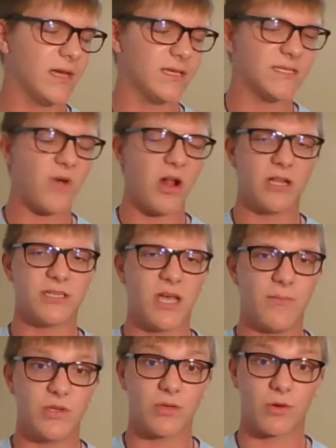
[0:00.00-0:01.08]
small
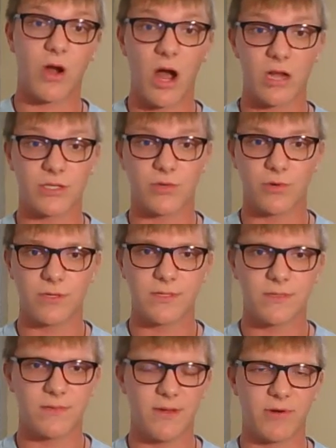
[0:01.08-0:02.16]
ensembles or
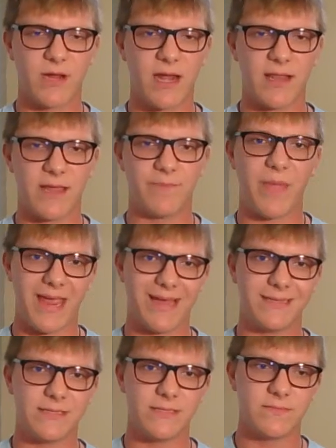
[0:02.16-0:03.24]
consorts. They were kind of like
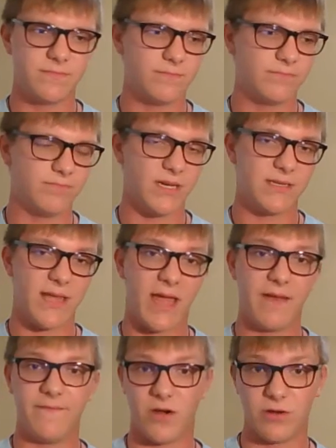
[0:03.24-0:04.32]
bands, but they
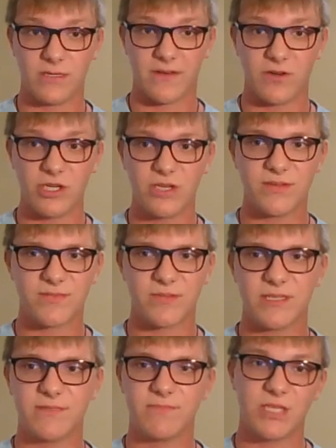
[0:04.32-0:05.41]
had various different
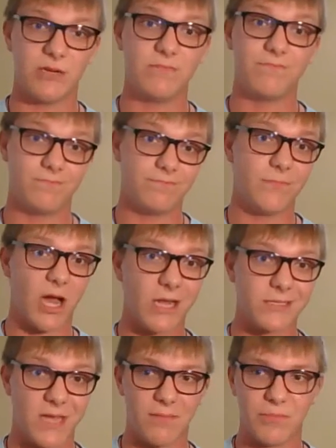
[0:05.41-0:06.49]
instruments, so
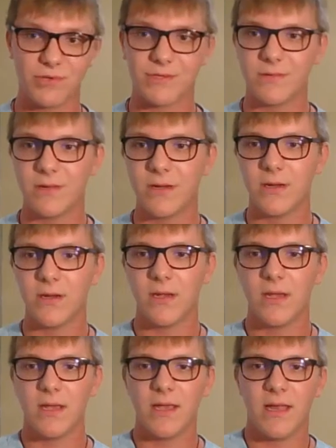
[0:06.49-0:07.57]
ensembles.
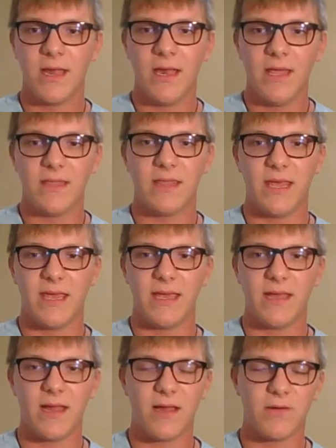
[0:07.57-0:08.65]

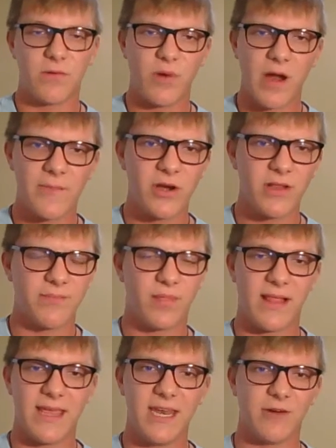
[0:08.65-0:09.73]
They were primarily
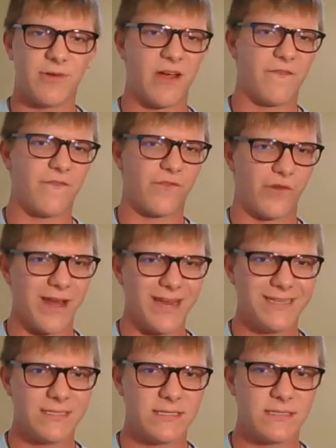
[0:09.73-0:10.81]
played around
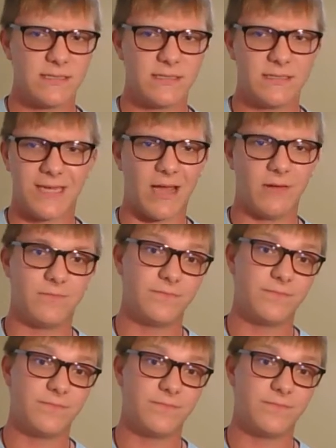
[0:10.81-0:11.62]
France. No,